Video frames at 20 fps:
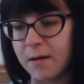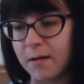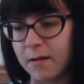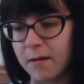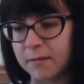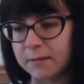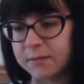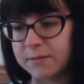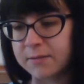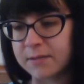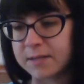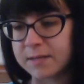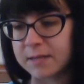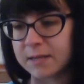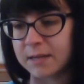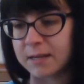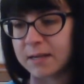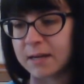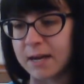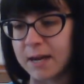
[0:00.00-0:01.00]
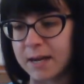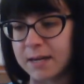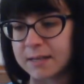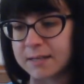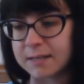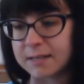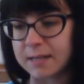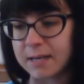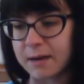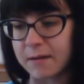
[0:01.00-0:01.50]
All of a sudden, I had a
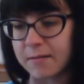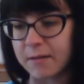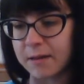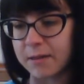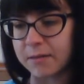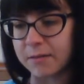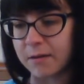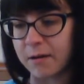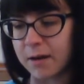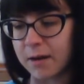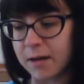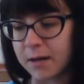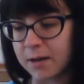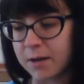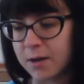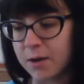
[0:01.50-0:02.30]
scary thought.